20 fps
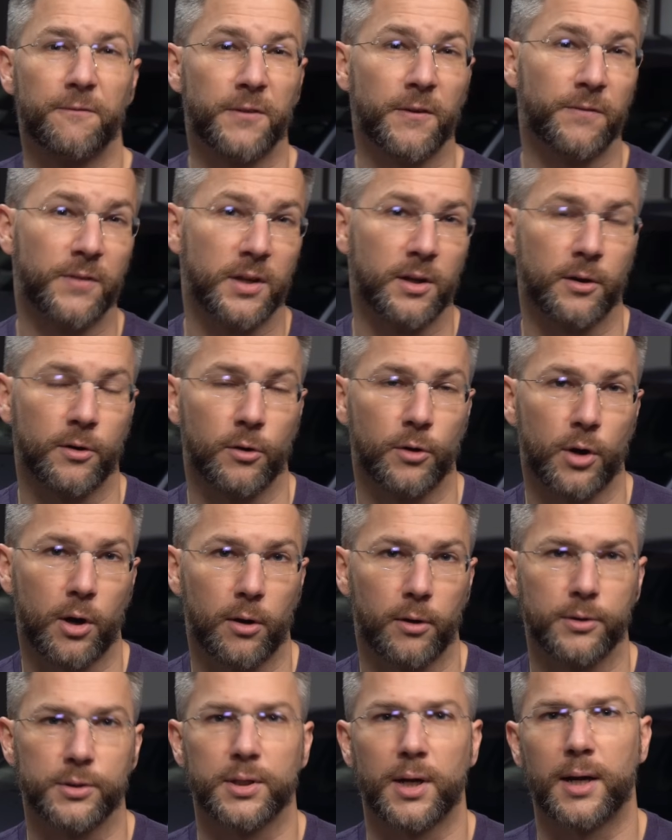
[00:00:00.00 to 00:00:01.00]

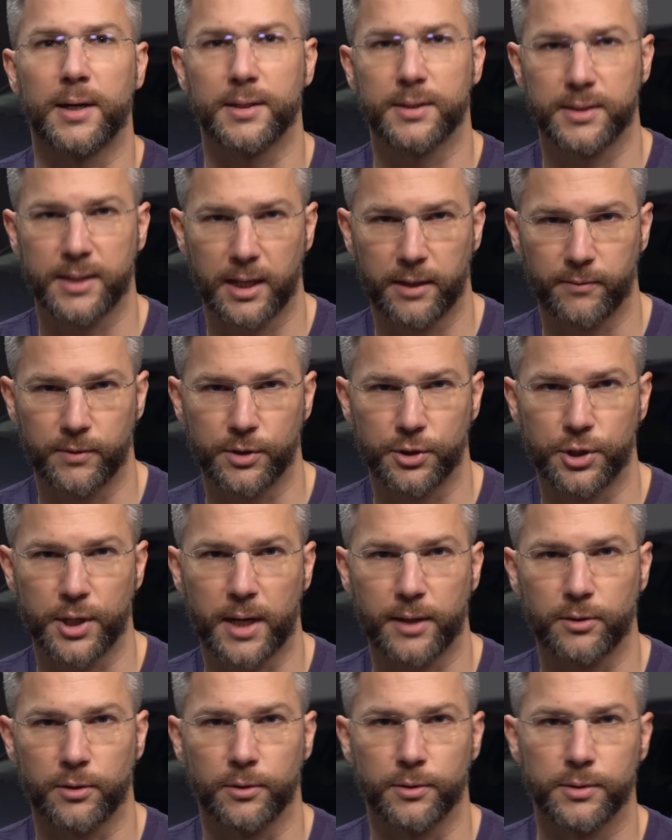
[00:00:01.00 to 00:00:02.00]
$1,500 on a set of
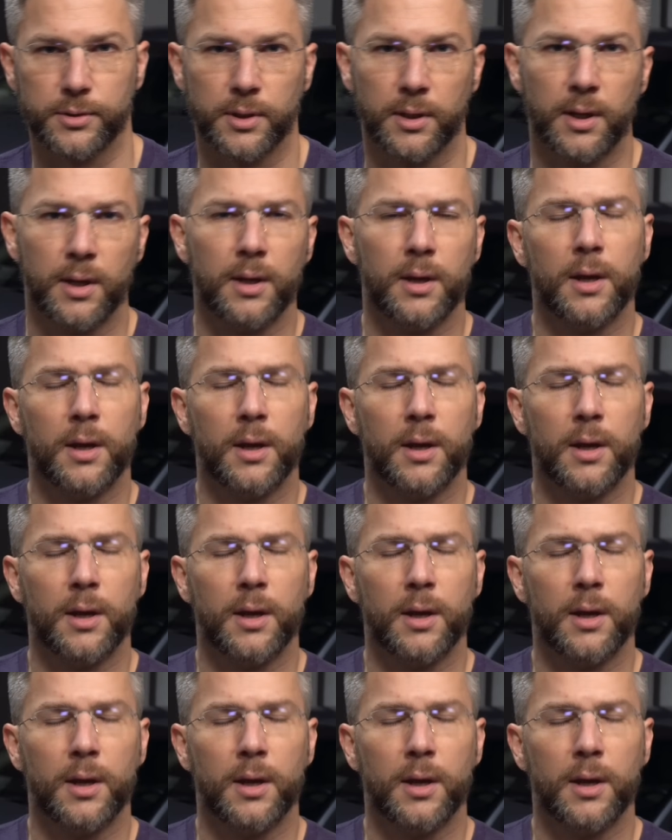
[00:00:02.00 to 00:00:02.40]
injectors.